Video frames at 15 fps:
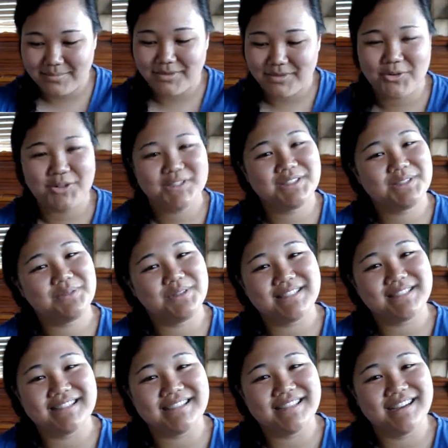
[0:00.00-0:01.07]
But of course it
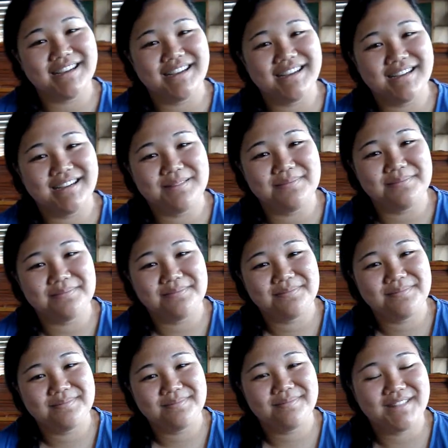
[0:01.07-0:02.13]
wasn't.
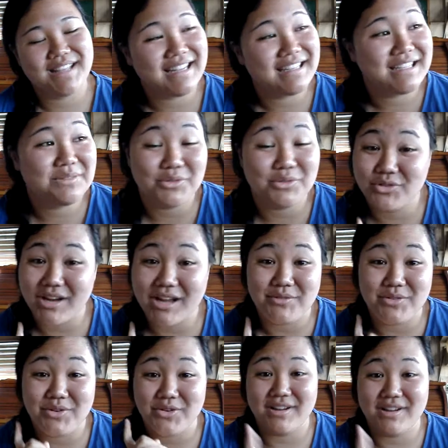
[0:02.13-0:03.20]
The ending will
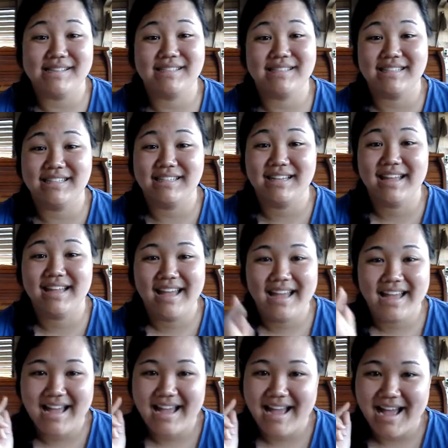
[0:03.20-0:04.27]
drive you crazy.
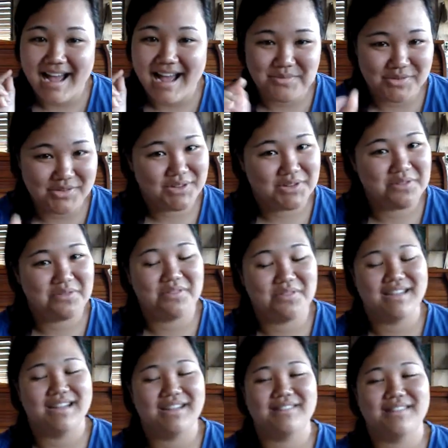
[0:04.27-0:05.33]
I'm just gonna throw
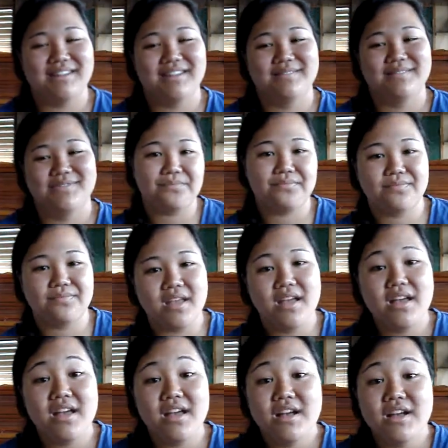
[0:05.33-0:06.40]
that out there.
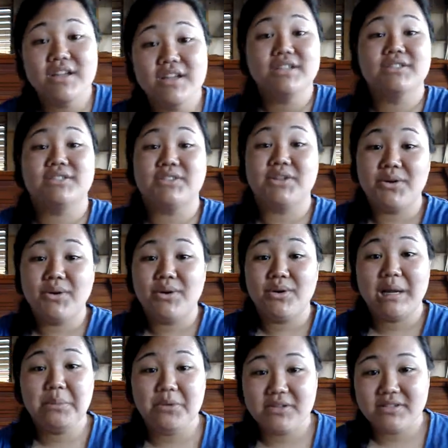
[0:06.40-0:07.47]

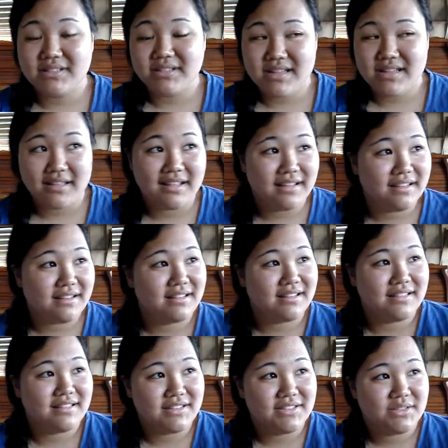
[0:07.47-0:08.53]
So I personally think
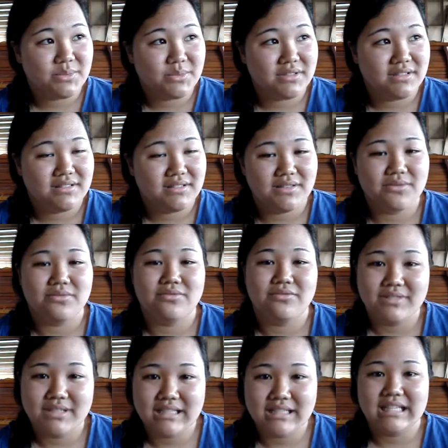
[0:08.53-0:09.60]
this was a
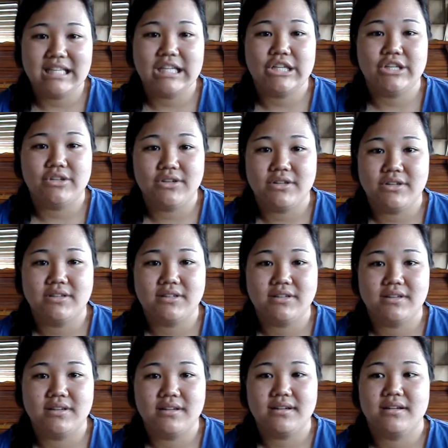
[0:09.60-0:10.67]
really
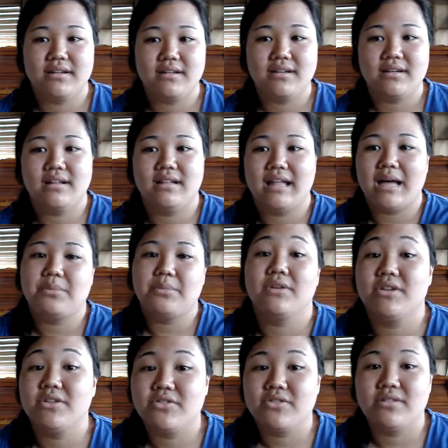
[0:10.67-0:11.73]
good
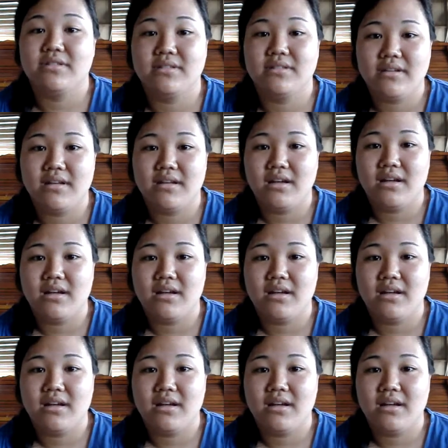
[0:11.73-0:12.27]
collaboration